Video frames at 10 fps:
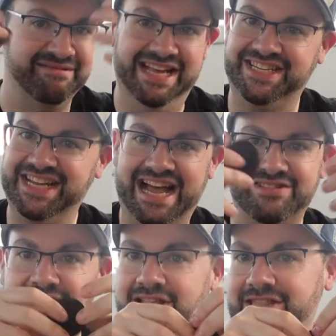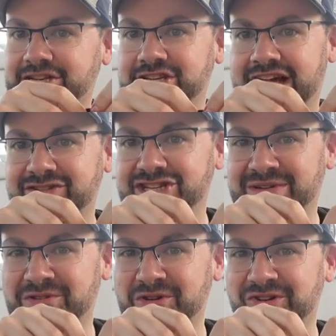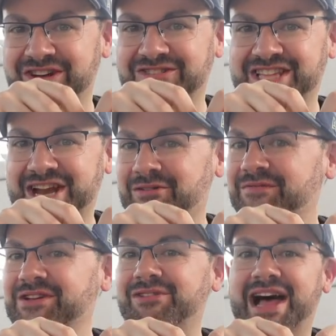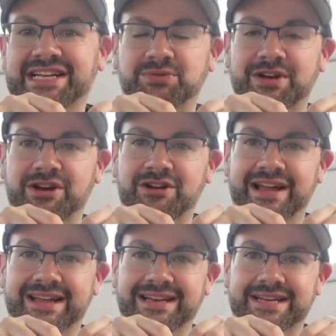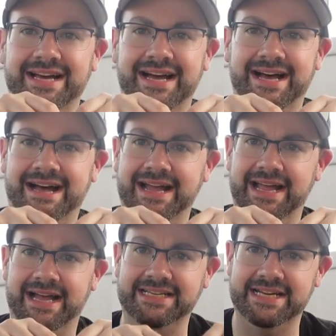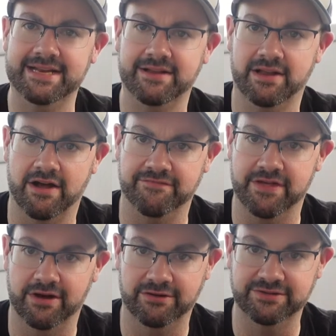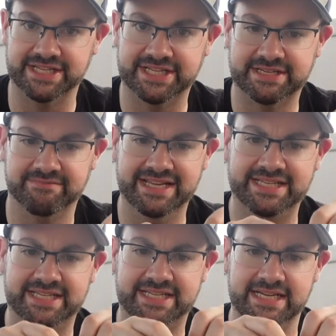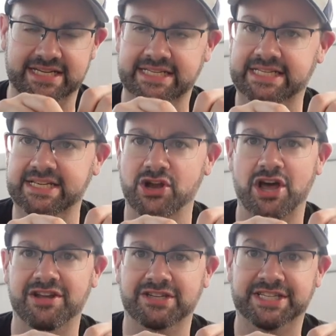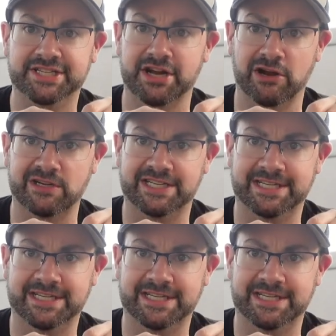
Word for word: exactly like the Java Chip Oreos that I reviewed last winter, and uh, I, I didn't love those. This is not a good start.